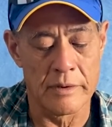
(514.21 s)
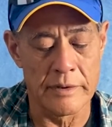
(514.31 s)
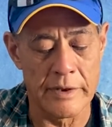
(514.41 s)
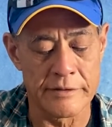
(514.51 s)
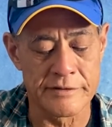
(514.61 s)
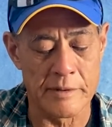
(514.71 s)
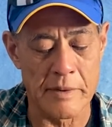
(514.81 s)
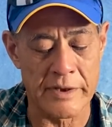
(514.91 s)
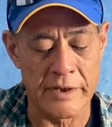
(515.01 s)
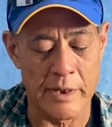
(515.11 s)
yeah,
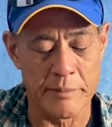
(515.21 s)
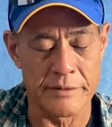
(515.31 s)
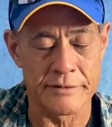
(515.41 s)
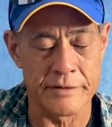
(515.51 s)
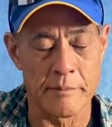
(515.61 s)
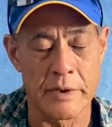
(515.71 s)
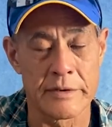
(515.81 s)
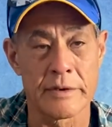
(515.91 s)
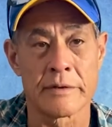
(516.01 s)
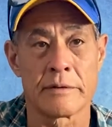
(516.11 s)
some I kept and some I
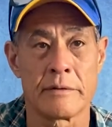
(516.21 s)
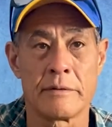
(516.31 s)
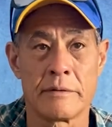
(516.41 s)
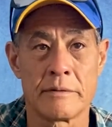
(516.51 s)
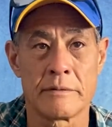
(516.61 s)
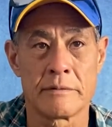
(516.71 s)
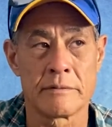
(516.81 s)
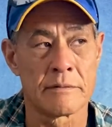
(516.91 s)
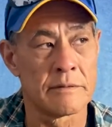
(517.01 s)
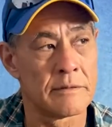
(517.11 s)
didn't.
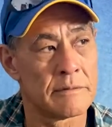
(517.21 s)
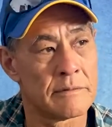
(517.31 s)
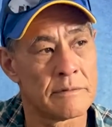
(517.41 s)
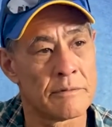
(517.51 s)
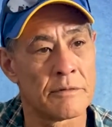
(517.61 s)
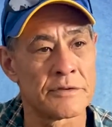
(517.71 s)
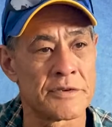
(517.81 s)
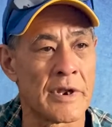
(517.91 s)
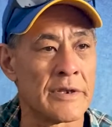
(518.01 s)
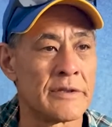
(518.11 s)
And the ones
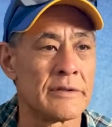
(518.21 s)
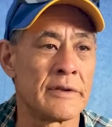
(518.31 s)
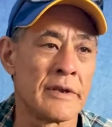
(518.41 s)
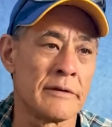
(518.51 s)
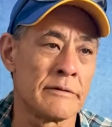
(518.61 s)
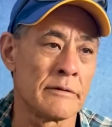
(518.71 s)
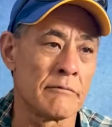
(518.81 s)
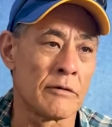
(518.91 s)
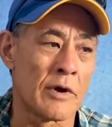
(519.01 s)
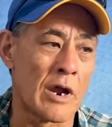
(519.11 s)
that I
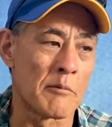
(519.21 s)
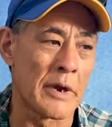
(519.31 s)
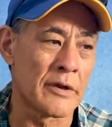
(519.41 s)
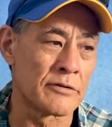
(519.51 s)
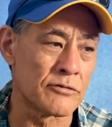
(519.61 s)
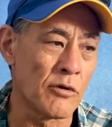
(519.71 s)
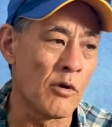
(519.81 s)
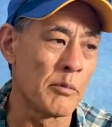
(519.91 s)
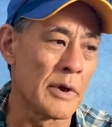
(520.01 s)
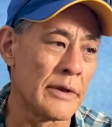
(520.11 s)
didn't were out of my
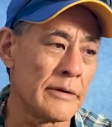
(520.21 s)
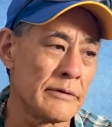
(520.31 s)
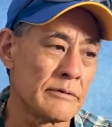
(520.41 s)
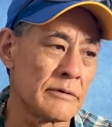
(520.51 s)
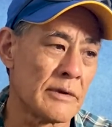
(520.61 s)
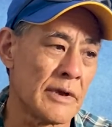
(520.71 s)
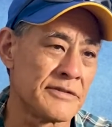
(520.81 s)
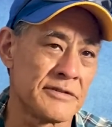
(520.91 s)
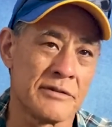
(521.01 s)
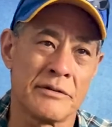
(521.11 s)
control, but I
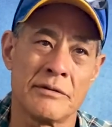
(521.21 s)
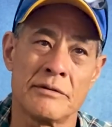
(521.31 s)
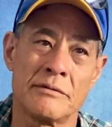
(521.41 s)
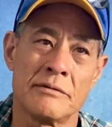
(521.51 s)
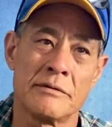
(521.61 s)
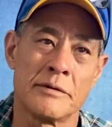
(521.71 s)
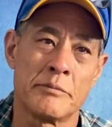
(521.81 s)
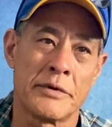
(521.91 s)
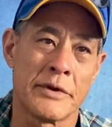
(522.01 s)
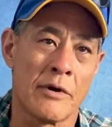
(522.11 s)
still... I'm
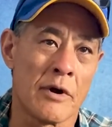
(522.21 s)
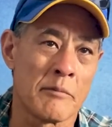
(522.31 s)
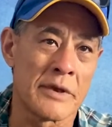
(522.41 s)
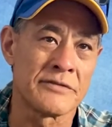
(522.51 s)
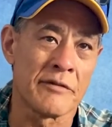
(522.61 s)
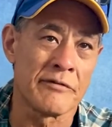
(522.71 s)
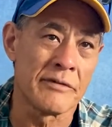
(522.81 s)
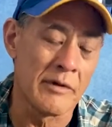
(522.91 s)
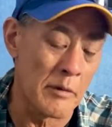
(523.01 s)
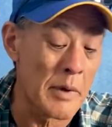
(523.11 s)
pretty hard on myself
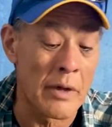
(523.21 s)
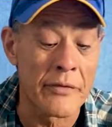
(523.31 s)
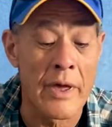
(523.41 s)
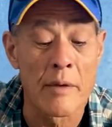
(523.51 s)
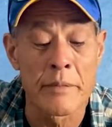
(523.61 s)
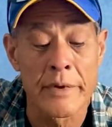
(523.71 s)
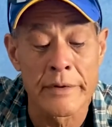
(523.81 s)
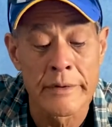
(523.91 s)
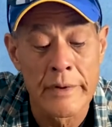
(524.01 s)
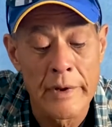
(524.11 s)
about that,
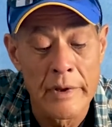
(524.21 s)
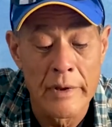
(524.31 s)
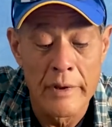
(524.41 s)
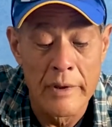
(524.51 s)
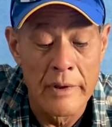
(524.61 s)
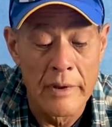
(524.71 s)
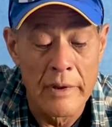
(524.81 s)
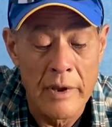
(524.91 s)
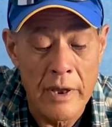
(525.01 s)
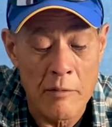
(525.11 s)
but
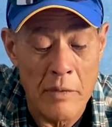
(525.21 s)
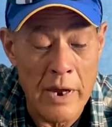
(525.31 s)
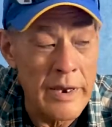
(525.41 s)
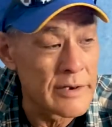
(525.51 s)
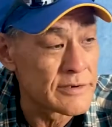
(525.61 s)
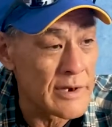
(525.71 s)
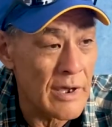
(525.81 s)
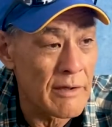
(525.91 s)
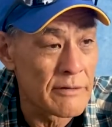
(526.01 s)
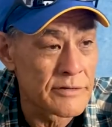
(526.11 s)
at my age
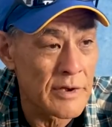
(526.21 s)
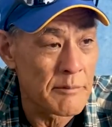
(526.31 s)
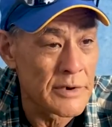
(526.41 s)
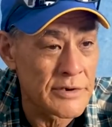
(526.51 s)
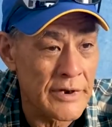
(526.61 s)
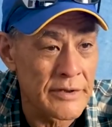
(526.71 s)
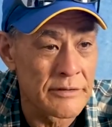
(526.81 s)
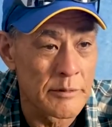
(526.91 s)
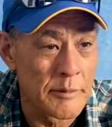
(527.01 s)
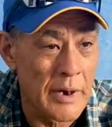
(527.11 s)
now, there's not much I
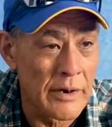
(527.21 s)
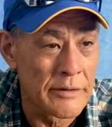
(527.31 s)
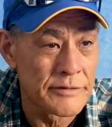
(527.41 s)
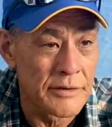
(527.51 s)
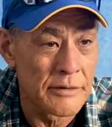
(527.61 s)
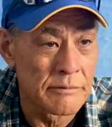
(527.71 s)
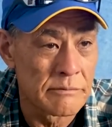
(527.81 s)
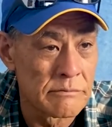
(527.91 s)
can do about it. So,